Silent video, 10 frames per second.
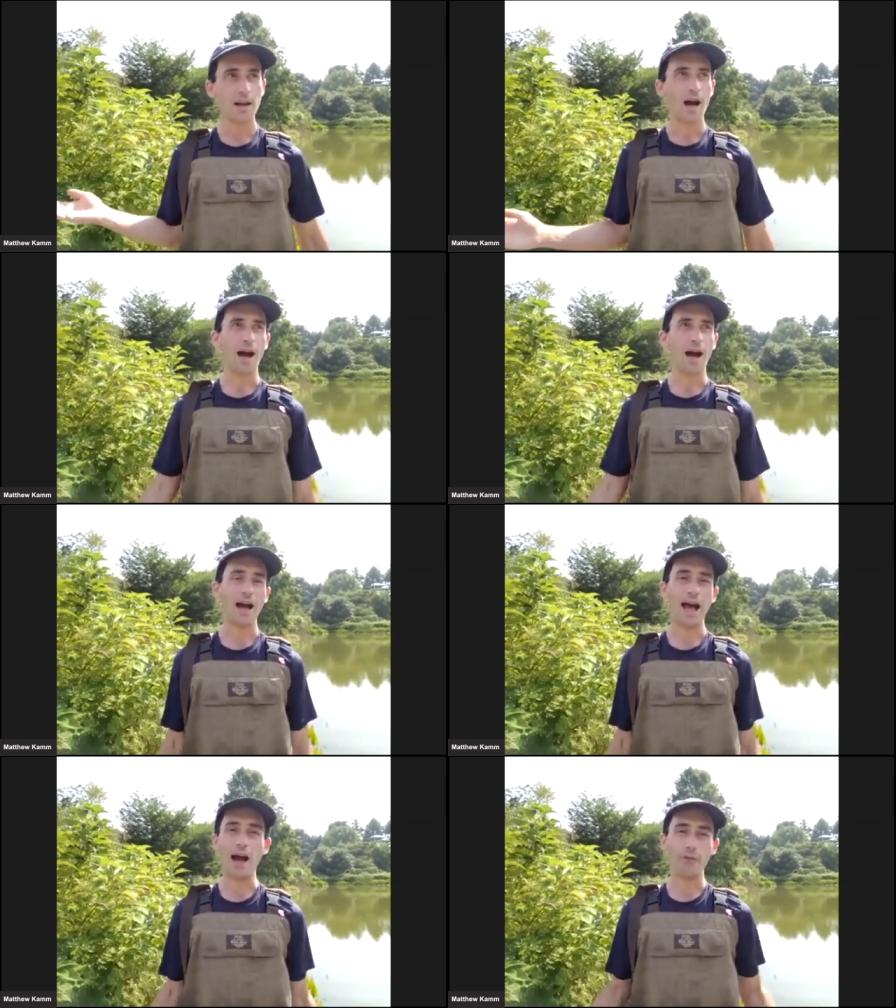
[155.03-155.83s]
uh,
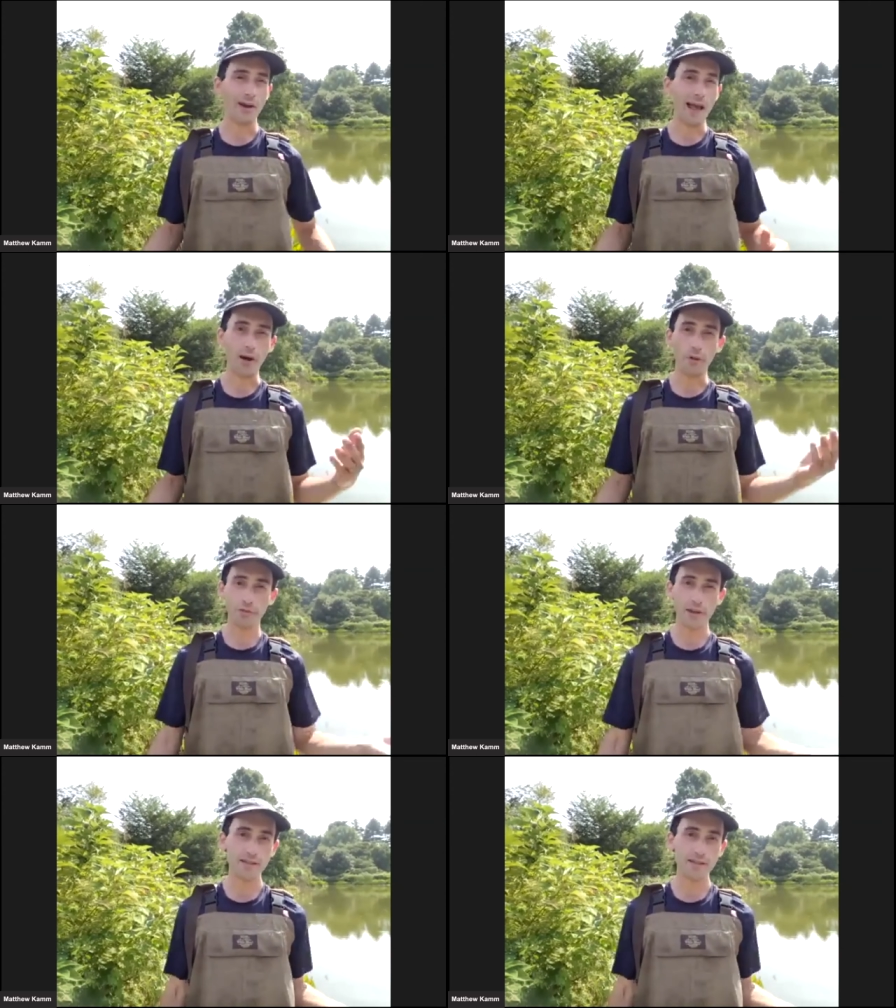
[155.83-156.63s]
how their health
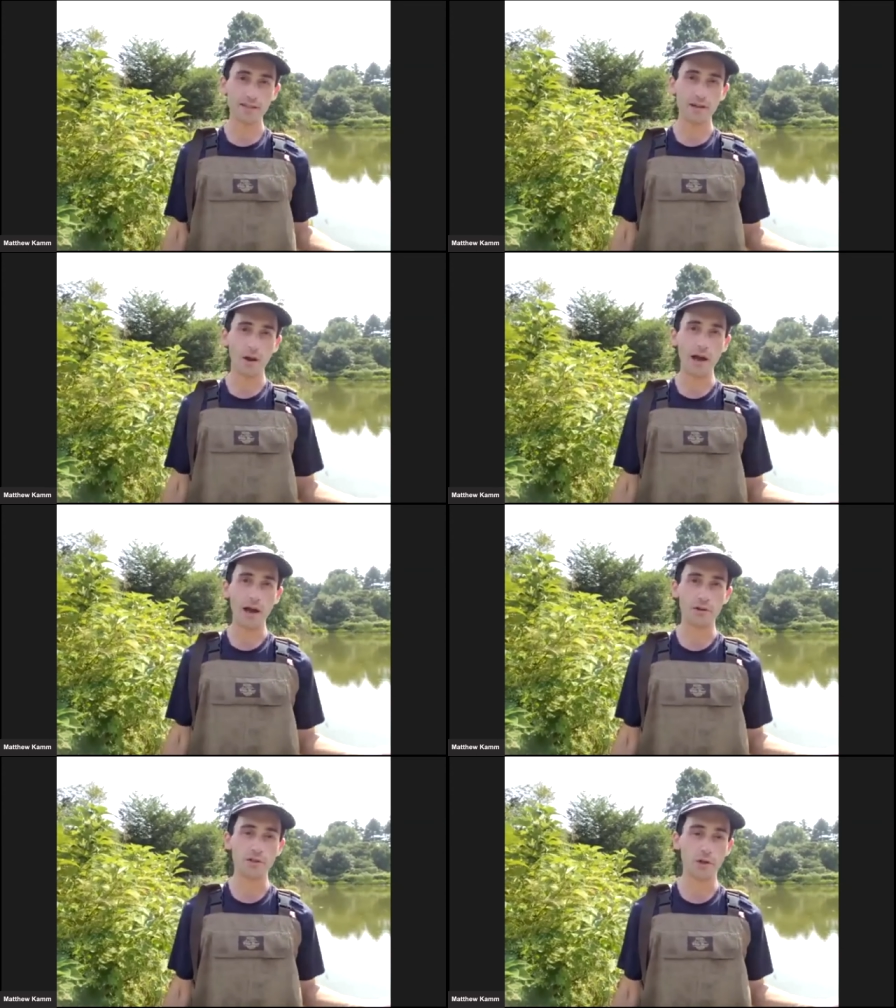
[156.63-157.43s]
is, you know, how they're
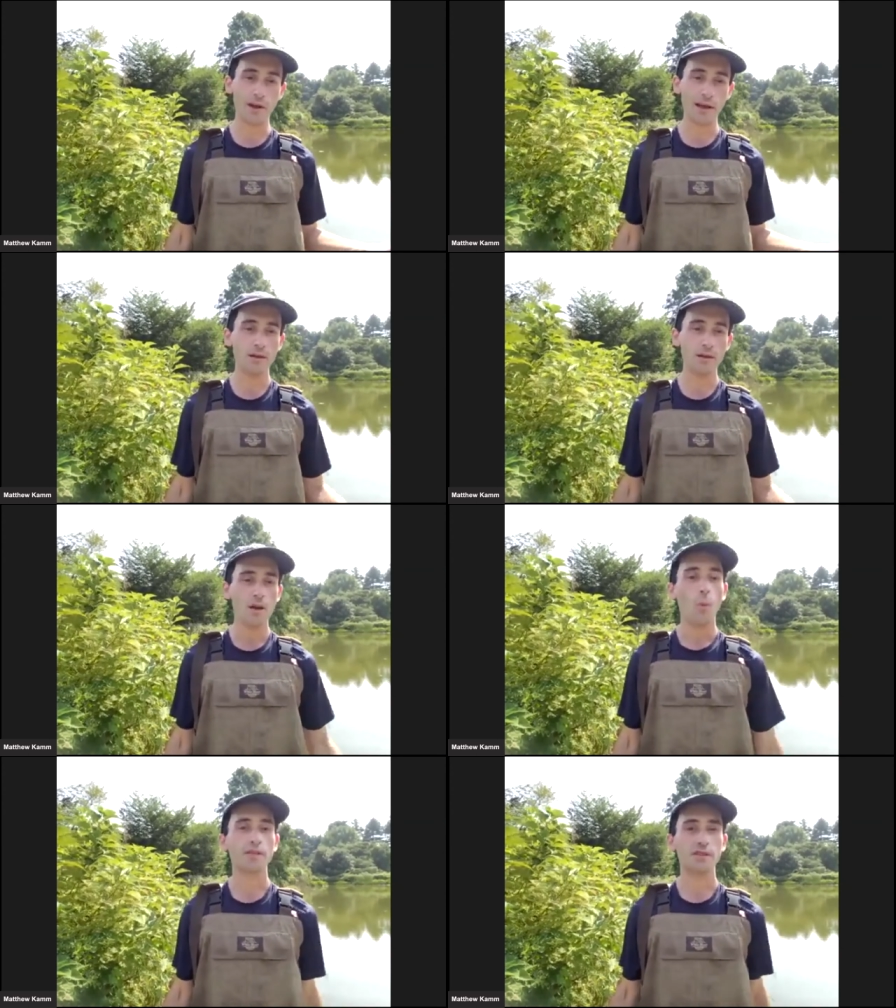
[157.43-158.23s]
doing,
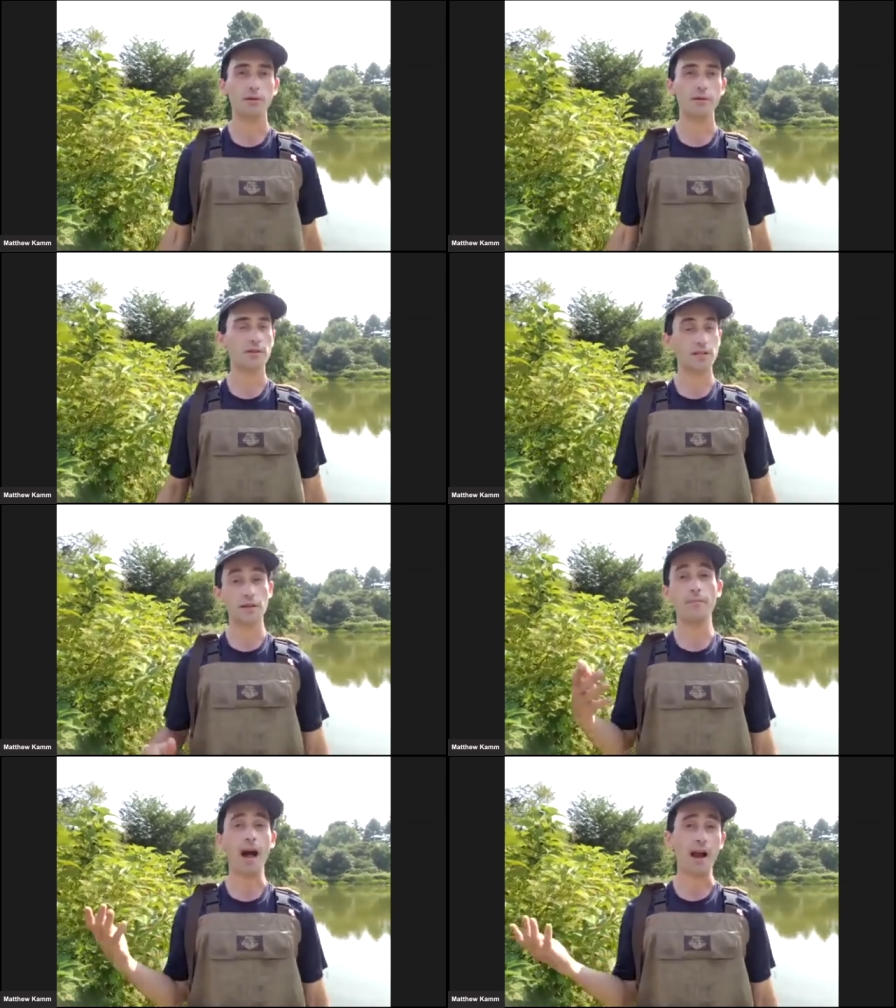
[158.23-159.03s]
what sort of the
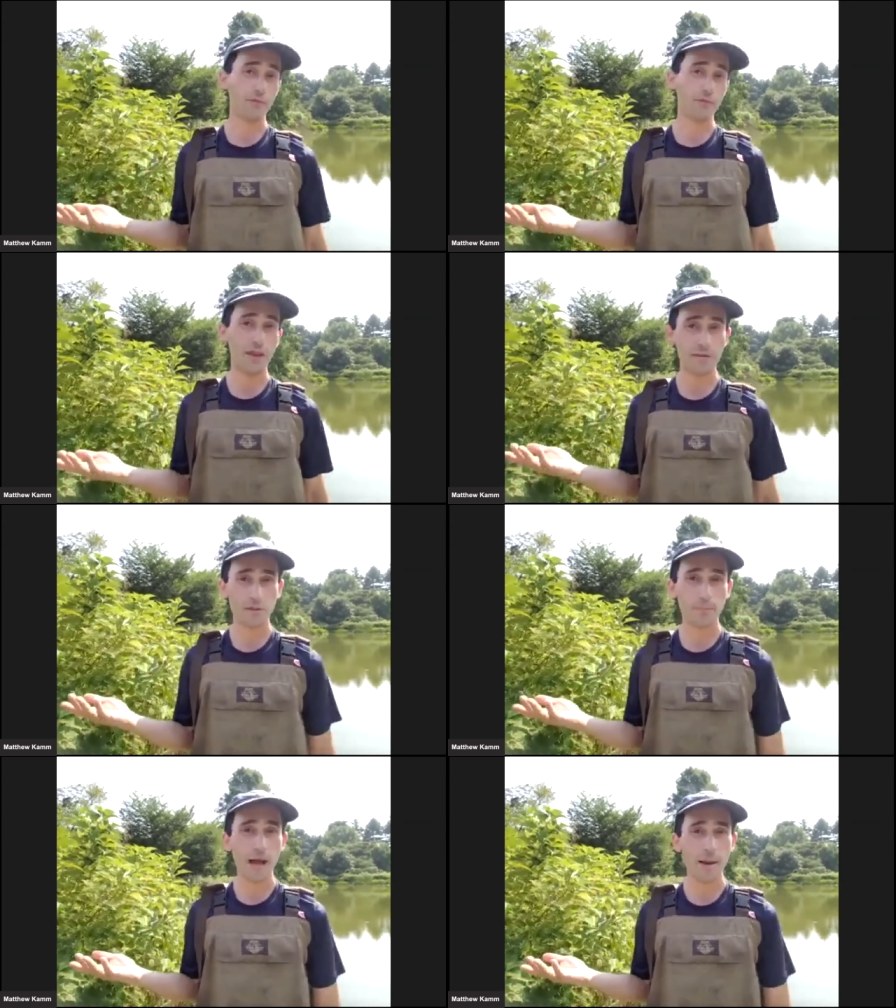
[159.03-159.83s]
demography of the
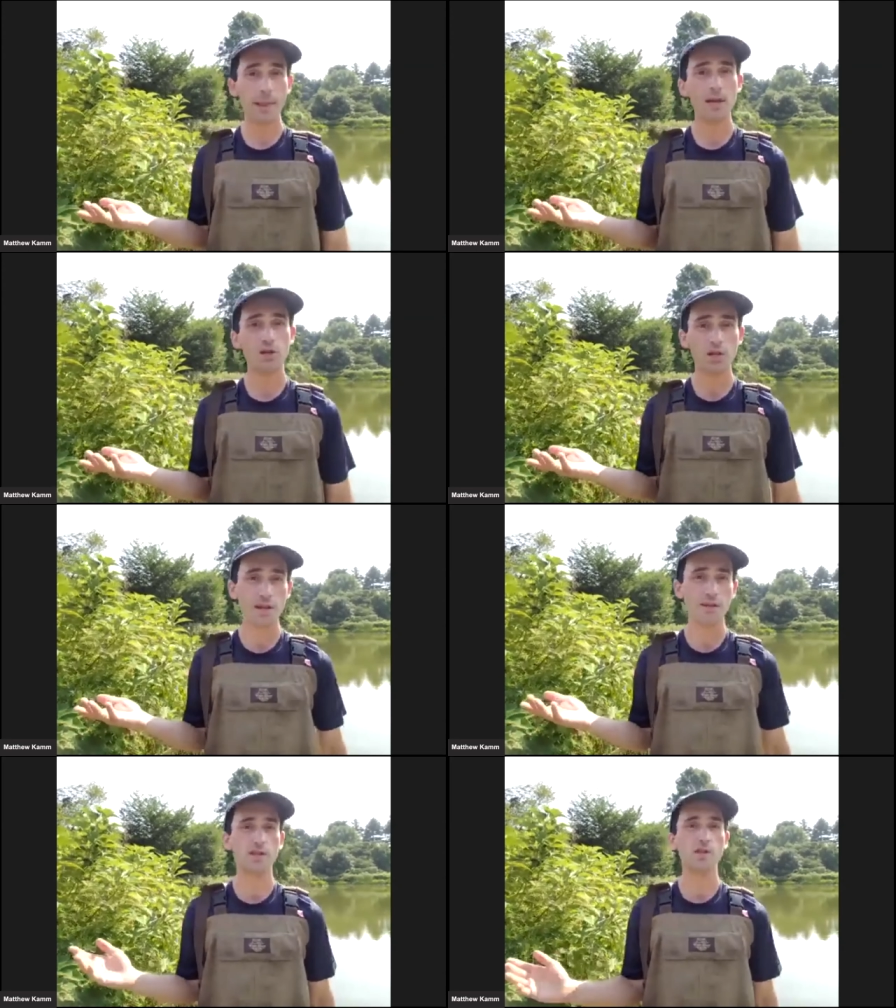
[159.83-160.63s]
population is,
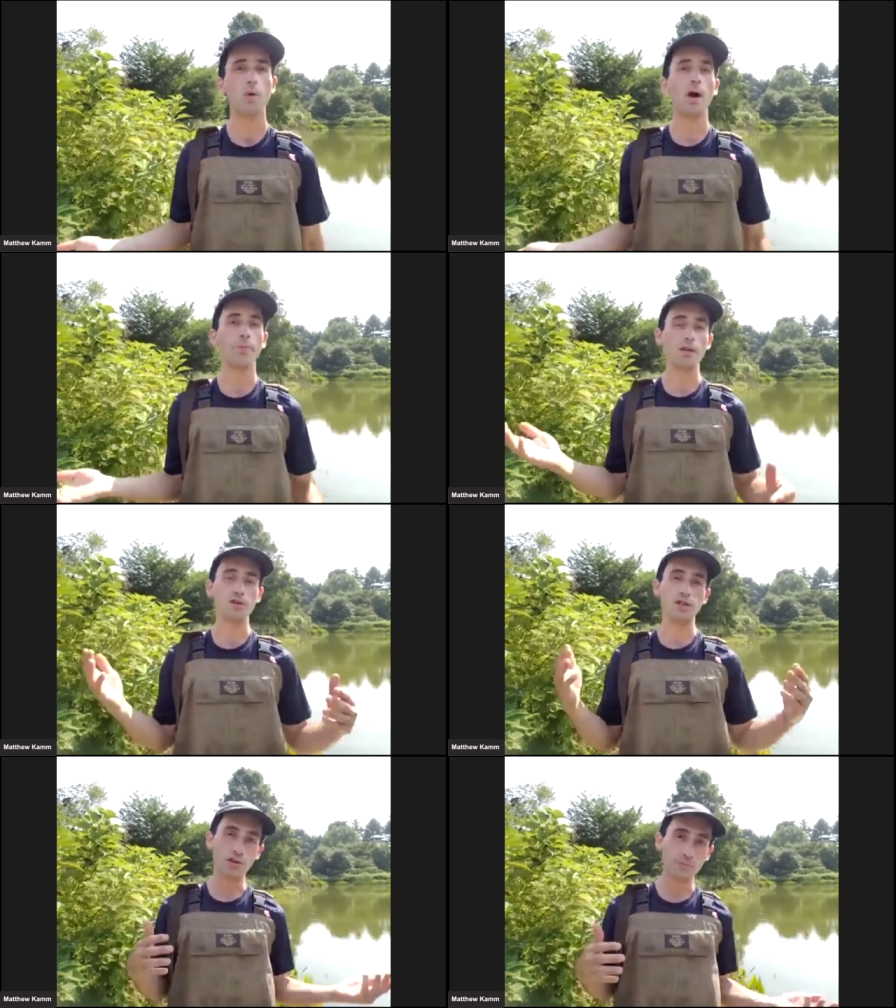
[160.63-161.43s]
so what the
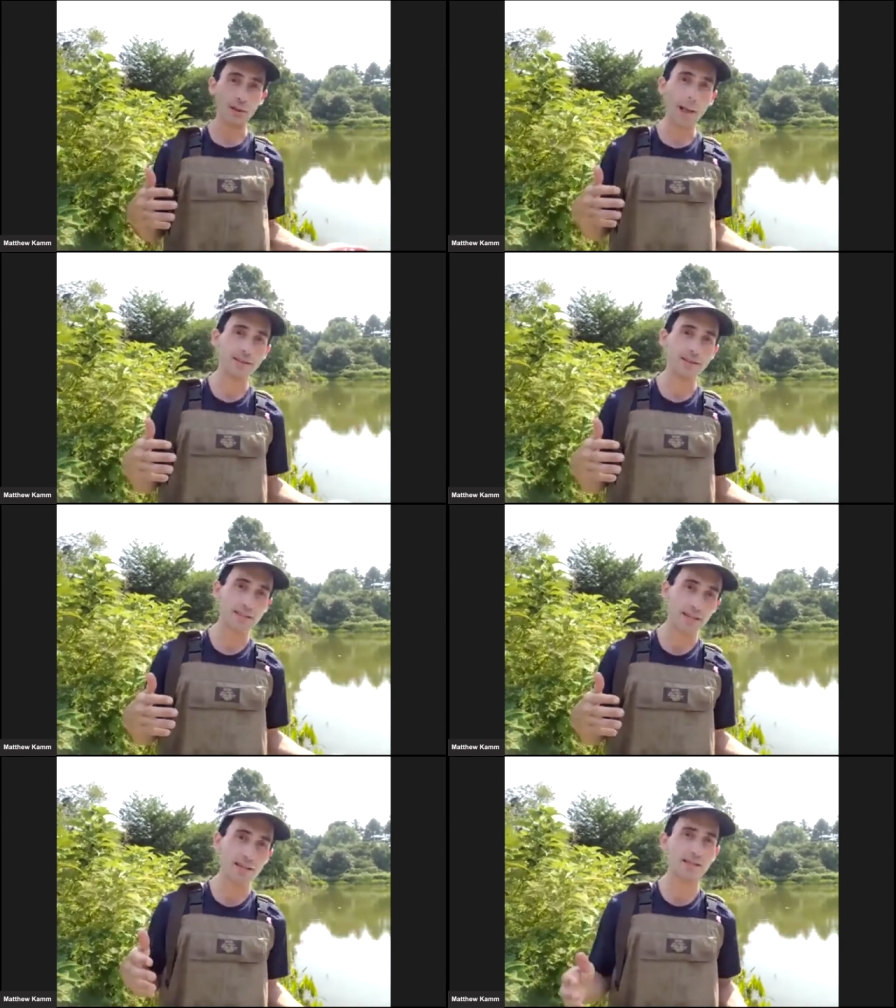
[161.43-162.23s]
gender balance is,